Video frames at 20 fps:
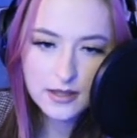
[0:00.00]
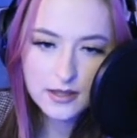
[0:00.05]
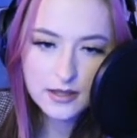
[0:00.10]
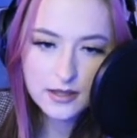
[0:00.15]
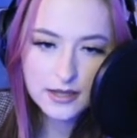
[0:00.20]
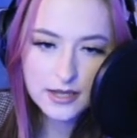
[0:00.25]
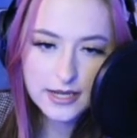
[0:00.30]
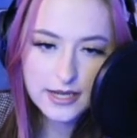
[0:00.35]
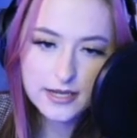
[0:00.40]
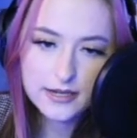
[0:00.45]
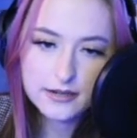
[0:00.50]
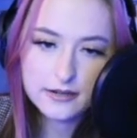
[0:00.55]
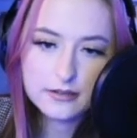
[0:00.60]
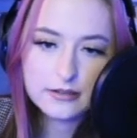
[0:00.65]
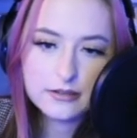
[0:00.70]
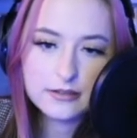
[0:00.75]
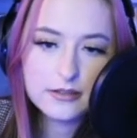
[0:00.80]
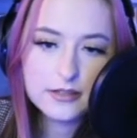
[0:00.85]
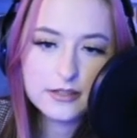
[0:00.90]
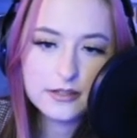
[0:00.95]
and
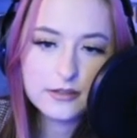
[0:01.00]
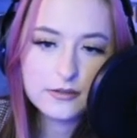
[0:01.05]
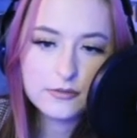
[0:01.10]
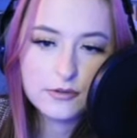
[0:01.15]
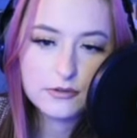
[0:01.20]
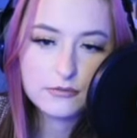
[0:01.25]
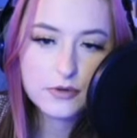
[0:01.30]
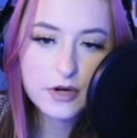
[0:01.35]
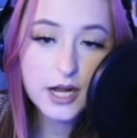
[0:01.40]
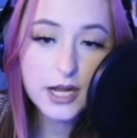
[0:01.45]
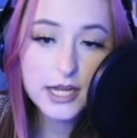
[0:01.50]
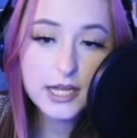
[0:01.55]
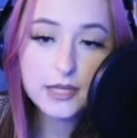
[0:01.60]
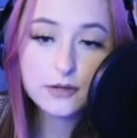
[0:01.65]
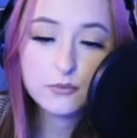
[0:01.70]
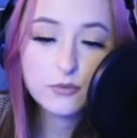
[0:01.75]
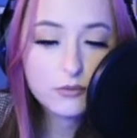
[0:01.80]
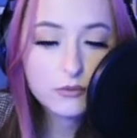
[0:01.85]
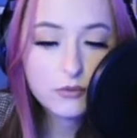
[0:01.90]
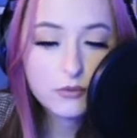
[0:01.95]
we're rocking,
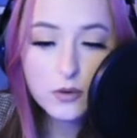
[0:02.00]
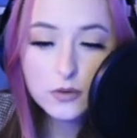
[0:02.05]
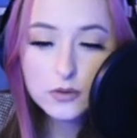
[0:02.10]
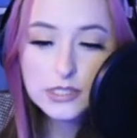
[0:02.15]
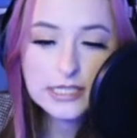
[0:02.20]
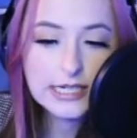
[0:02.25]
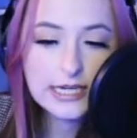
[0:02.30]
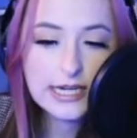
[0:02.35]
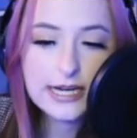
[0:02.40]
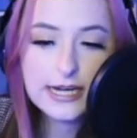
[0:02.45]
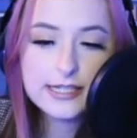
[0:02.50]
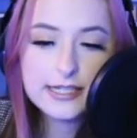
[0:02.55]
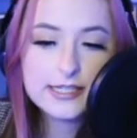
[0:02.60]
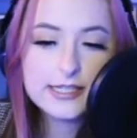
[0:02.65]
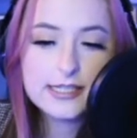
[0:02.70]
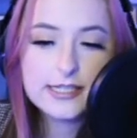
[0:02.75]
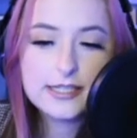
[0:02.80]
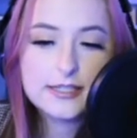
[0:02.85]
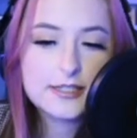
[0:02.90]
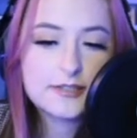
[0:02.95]
we're rolling, guys.
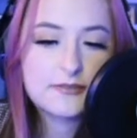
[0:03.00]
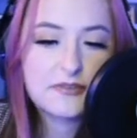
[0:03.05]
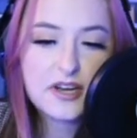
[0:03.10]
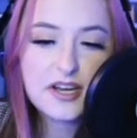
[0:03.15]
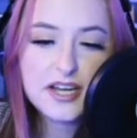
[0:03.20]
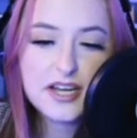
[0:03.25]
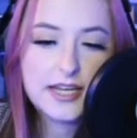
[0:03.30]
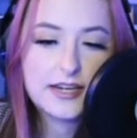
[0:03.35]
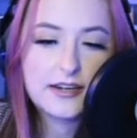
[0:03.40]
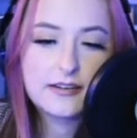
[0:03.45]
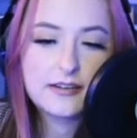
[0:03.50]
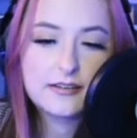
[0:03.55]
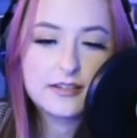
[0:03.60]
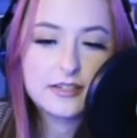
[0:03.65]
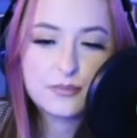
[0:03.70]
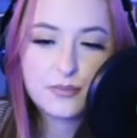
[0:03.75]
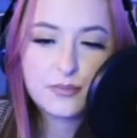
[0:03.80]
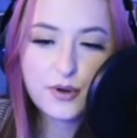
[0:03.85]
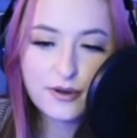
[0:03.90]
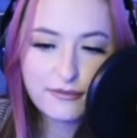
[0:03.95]
It's fine, it's
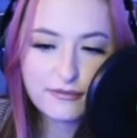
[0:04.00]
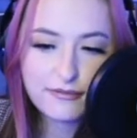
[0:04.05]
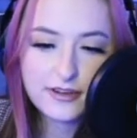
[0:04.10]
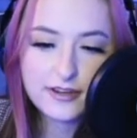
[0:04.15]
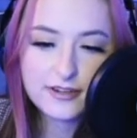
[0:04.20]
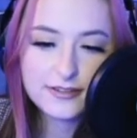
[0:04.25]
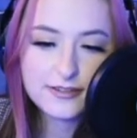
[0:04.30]
perfect.